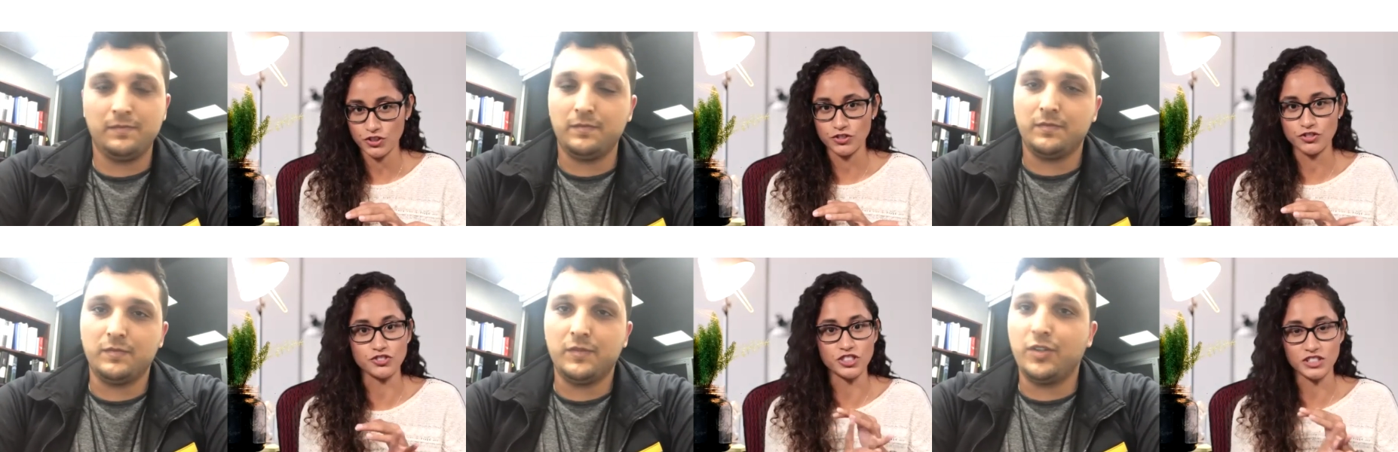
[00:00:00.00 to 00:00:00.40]

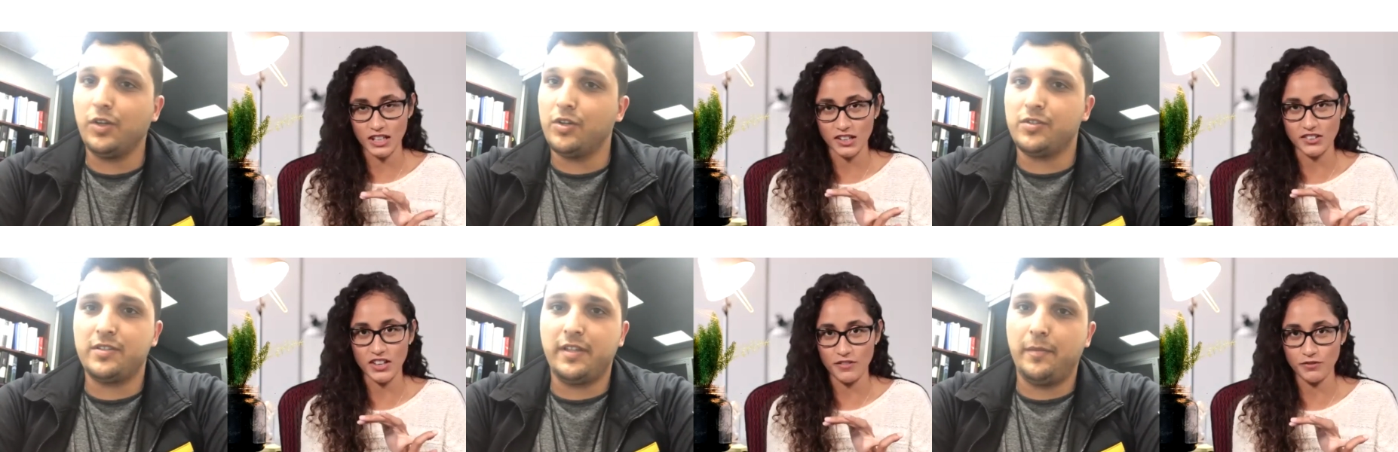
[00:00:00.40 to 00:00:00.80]
Speaker 1: You just
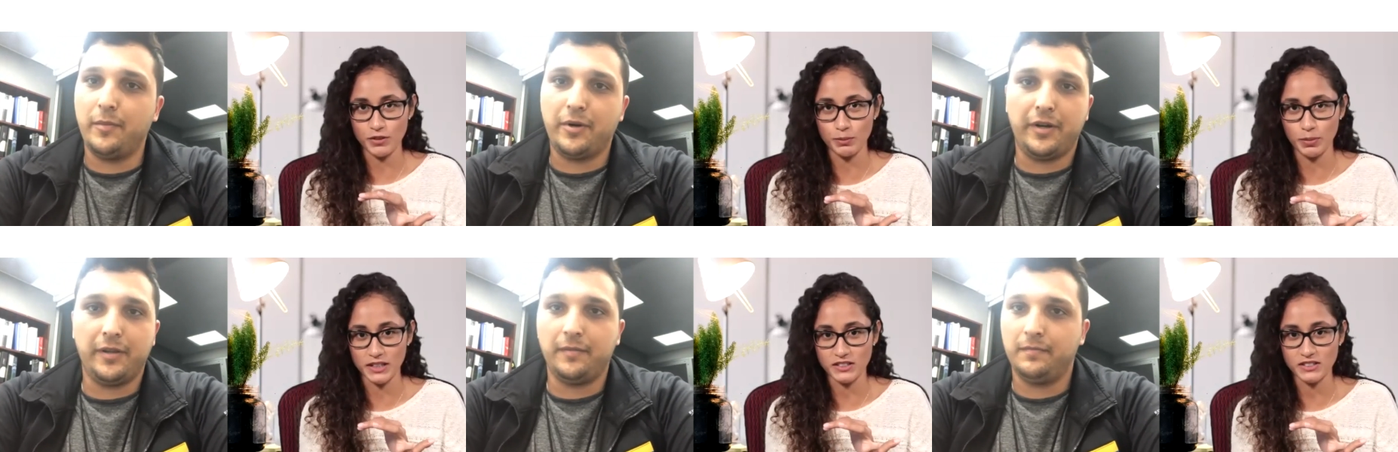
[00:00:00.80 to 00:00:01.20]
got just the
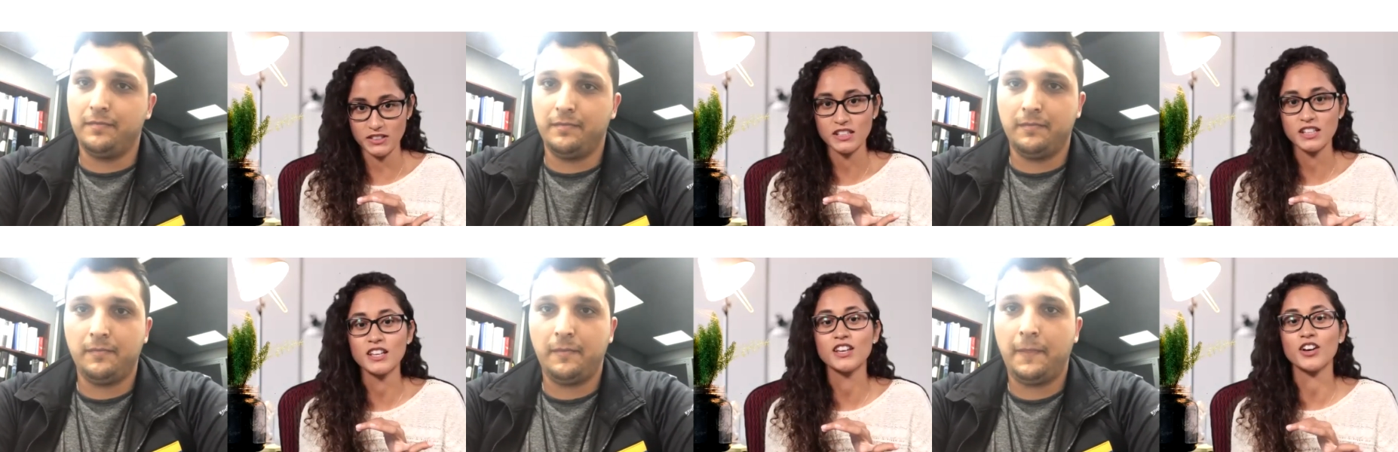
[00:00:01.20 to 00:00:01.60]
morning.
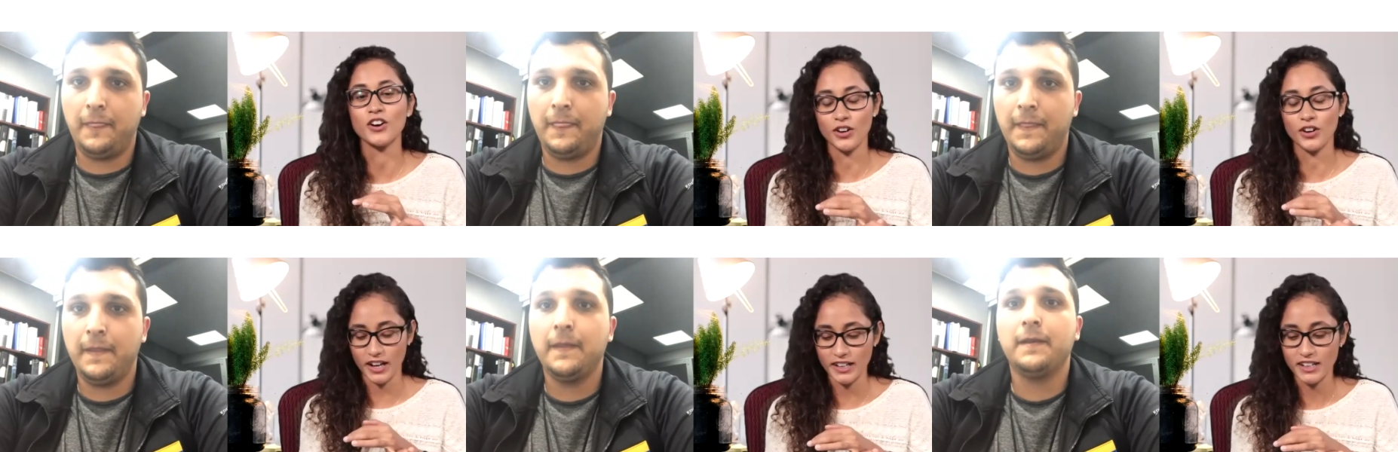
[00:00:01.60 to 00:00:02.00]

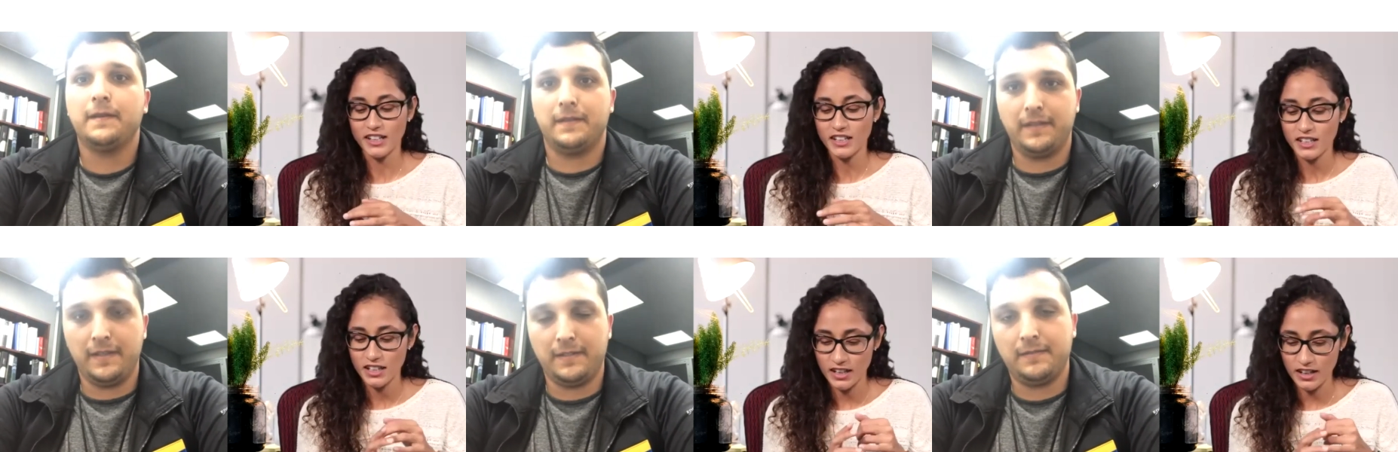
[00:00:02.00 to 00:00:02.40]
Okay.
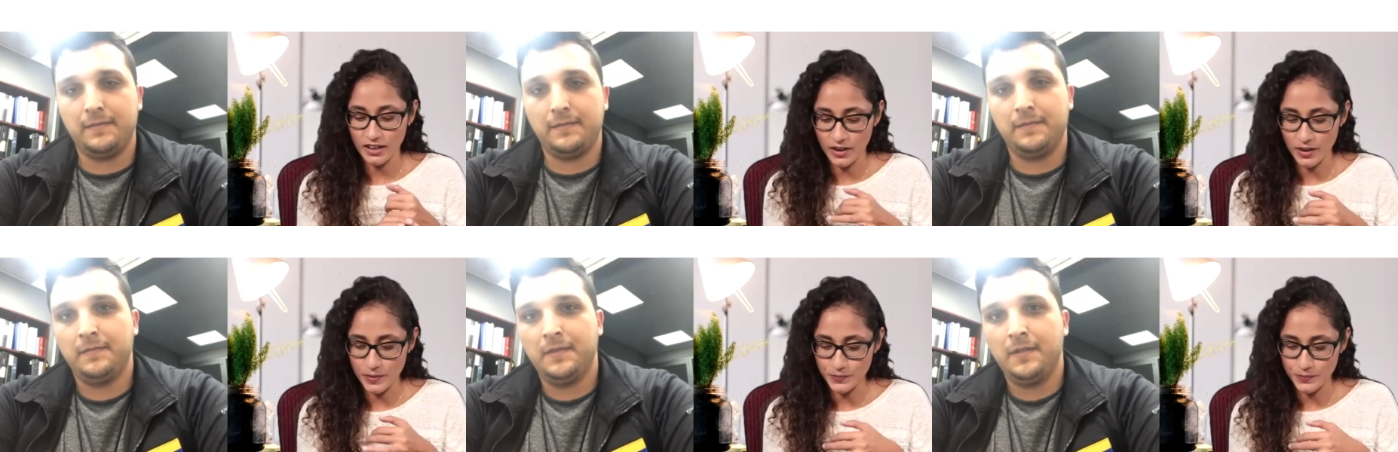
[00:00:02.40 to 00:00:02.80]
Yes.
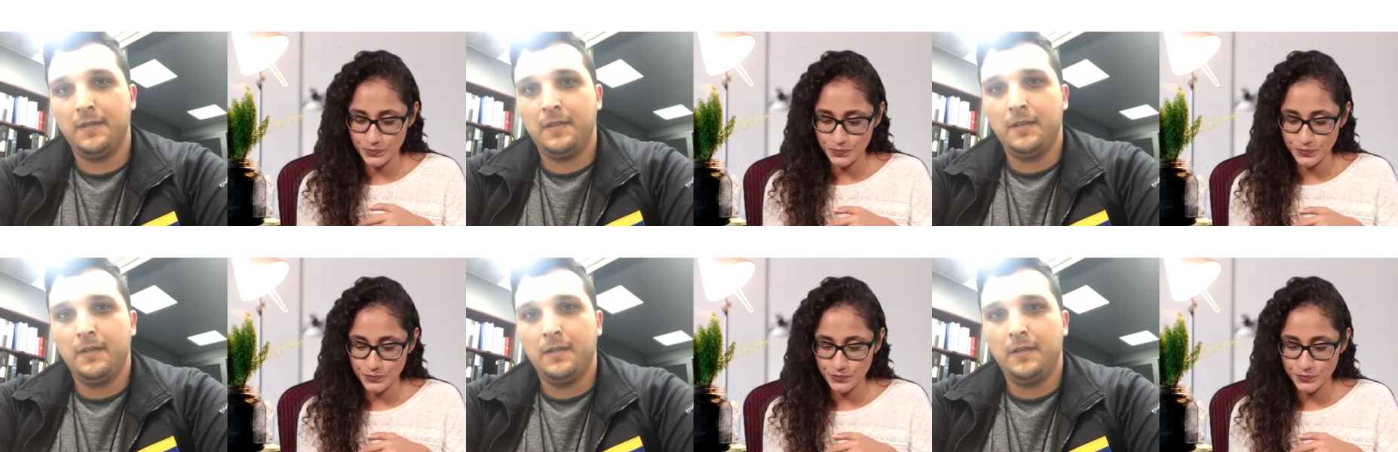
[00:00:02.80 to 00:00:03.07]
Um.